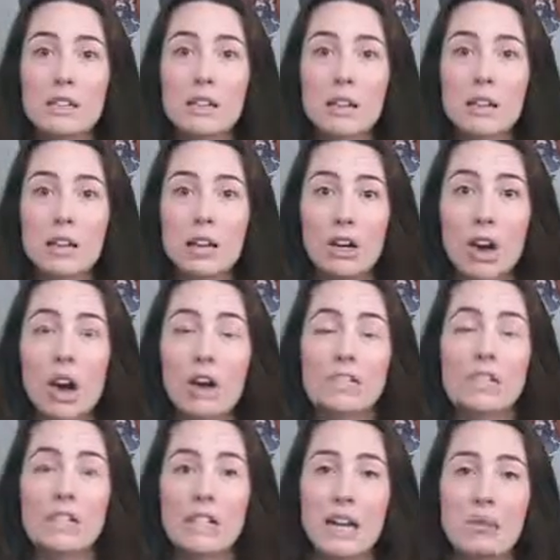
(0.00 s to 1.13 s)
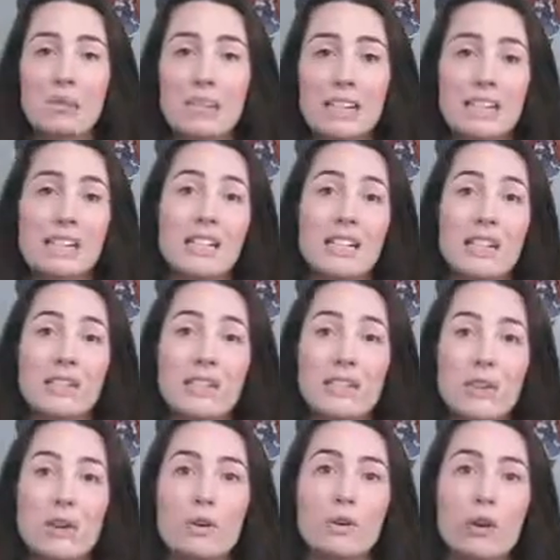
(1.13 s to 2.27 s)
it oftentimes doesn't even
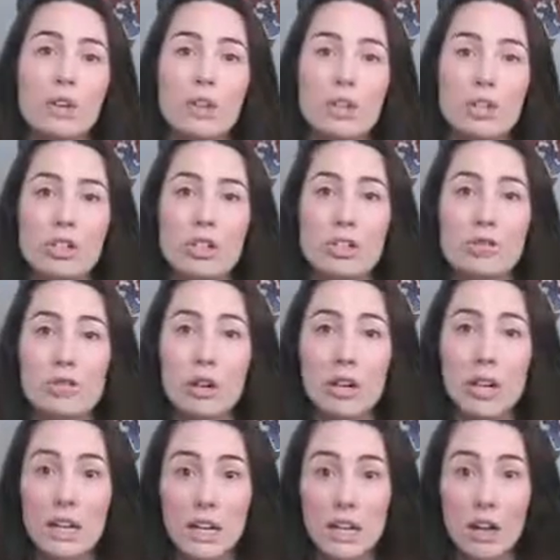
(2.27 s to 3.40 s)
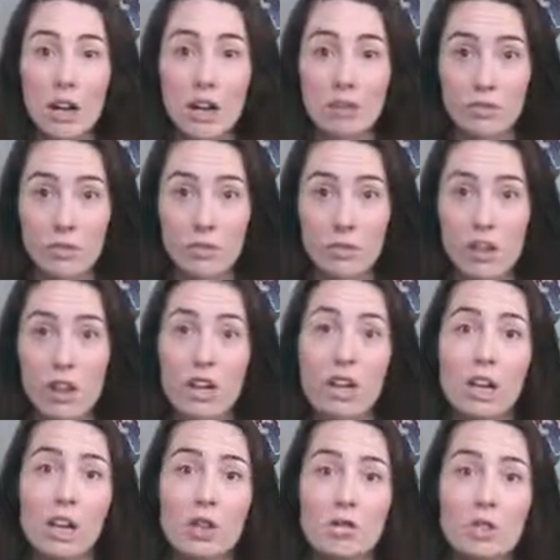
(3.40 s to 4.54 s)
feel worth it to get on a phone call
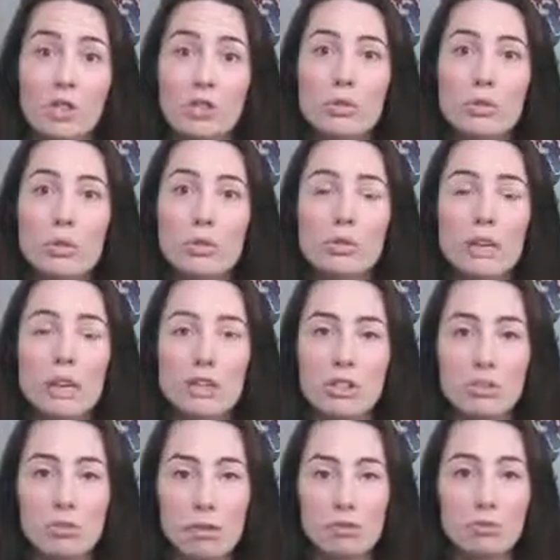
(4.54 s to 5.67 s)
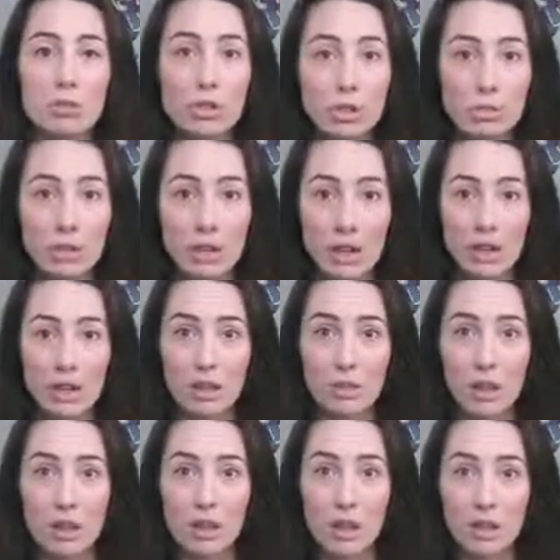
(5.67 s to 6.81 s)
and coach you because you don't do anything
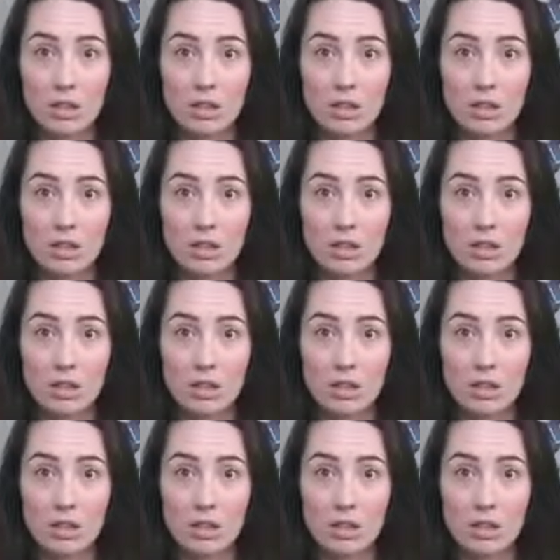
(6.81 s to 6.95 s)
with it.